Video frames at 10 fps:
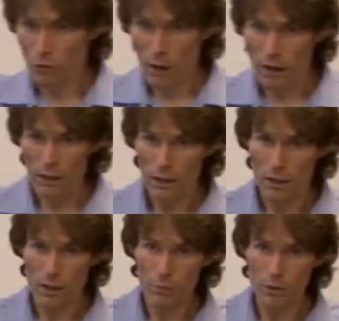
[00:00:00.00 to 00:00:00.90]
the way
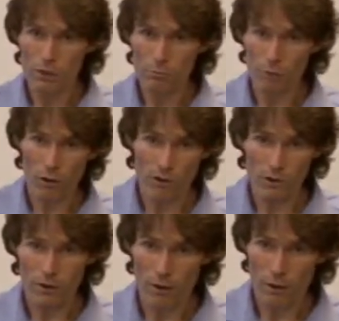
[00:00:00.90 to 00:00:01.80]
in which
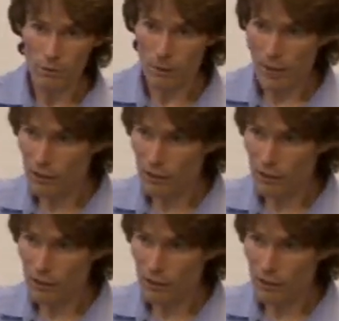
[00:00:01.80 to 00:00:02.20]
products are developed, but